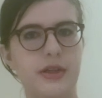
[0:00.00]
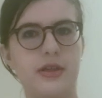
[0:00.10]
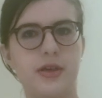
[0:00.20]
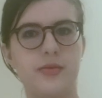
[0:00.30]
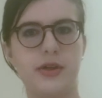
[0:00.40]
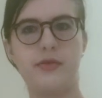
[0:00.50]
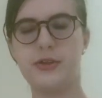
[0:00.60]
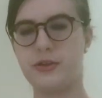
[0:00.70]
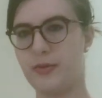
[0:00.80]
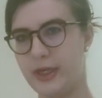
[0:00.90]
in terms of
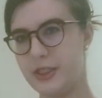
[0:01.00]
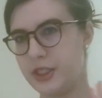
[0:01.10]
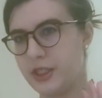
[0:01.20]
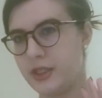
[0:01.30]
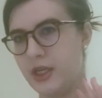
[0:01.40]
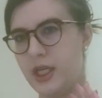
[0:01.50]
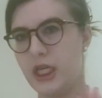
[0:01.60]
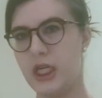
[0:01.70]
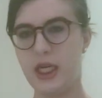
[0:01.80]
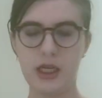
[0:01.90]
discrimination
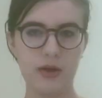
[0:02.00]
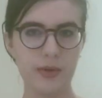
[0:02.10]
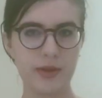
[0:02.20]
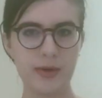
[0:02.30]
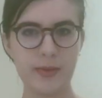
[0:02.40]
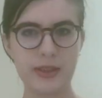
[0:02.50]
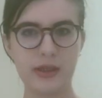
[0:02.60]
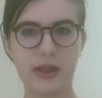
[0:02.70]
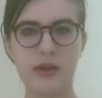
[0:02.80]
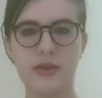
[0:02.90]
with my mental
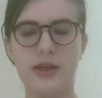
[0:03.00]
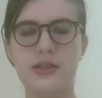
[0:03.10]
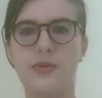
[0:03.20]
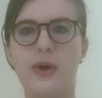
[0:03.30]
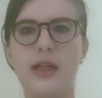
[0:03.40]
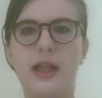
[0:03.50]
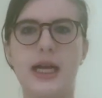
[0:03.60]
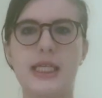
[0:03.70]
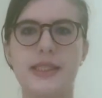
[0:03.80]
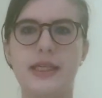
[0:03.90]
health, as well
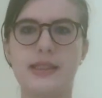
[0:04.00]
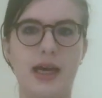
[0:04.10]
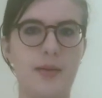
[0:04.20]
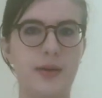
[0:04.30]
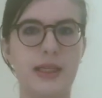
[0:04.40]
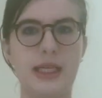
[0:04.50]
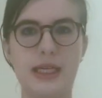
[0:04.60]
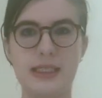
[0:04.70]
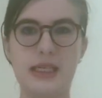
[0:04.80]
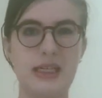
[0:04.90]
as things happening that I
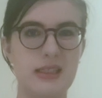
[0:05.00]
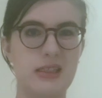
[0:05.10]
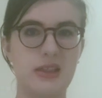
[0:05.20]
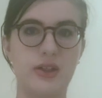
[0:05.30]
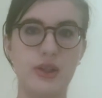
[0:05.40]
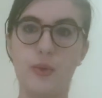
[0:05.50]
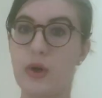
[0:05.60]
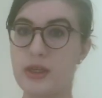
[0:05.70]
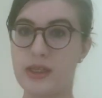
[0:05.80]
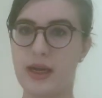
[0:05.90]
didn't necessarily
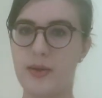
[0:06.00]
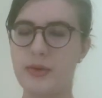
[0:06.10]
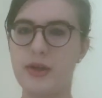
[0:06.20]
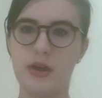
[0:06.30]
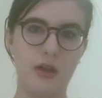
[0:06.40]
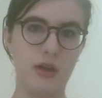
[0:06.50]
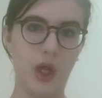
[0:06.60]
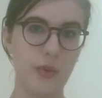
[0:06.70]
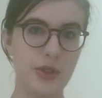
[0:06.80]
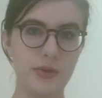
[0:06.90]
want to happen,
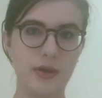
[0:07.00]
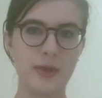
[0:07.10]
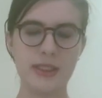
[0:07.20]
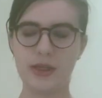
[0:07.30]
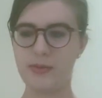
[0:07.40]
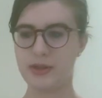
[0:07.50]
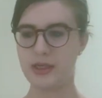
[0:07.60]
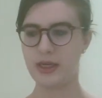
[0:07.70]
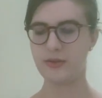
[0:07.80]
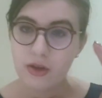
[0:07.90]
which is what I'm going to tell you about
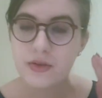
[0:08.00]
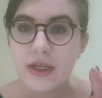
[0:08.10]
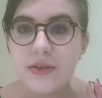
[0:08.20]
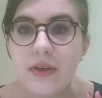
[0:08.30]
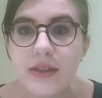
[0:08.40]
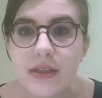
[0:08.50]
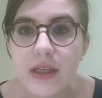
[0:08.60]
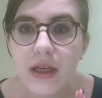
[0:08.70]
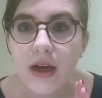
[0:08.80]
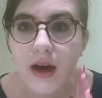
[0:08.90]
today. So as you can
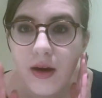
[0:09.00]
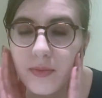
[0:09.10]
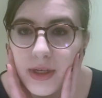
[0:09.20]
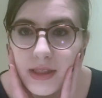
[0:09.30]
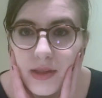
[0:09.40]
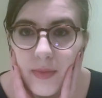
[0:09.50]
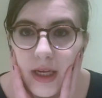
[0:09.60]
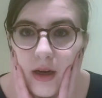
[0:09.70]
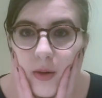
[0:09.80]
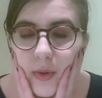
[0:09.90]
see, Nessa's
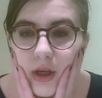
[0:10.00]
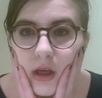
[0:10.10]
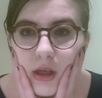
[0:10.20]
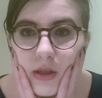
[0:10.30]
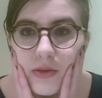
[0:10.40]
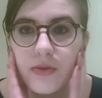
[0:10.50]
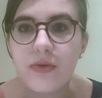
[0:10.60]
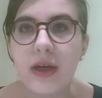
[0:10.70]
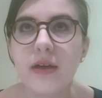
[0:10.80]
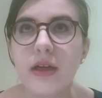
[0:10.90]
makeup is
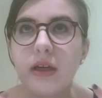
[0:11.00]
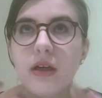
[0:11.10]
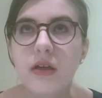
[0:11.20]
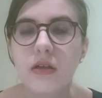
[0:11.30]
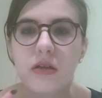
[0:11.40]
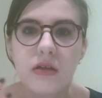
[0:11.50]
very,